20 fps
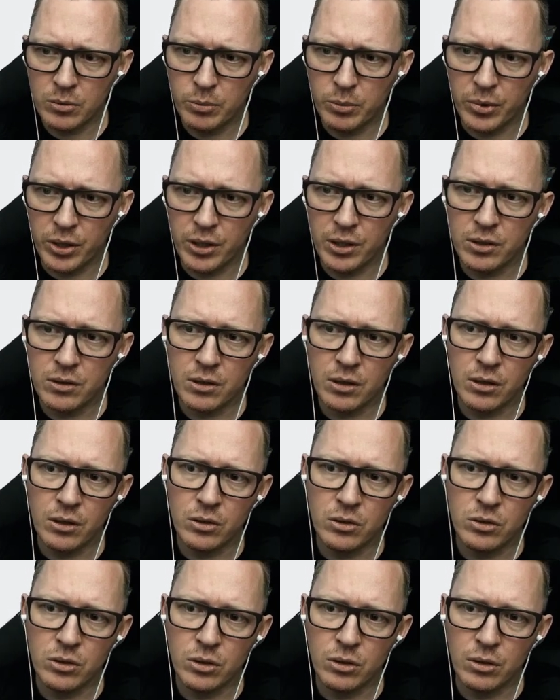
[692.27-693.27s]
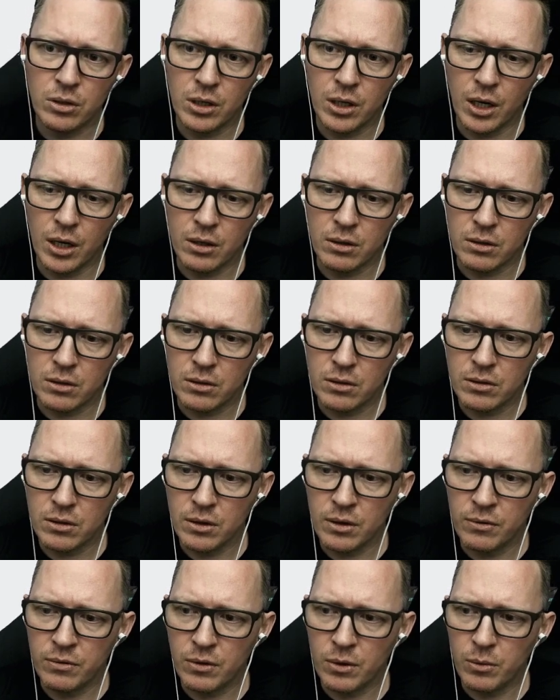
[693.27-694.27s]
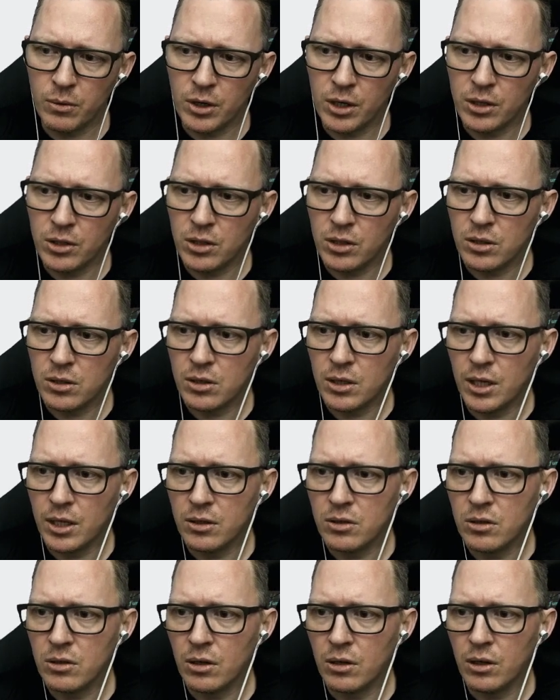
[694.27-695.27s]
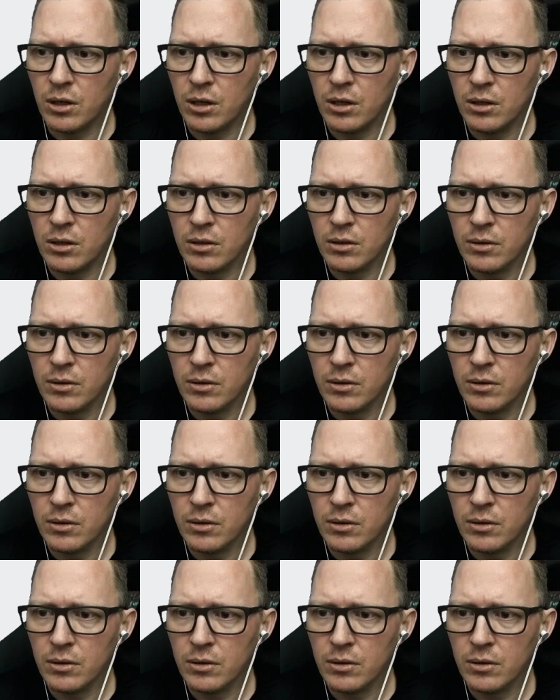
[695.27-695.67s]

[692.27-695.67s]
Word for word: but it's a good shortcut if you want to just get started,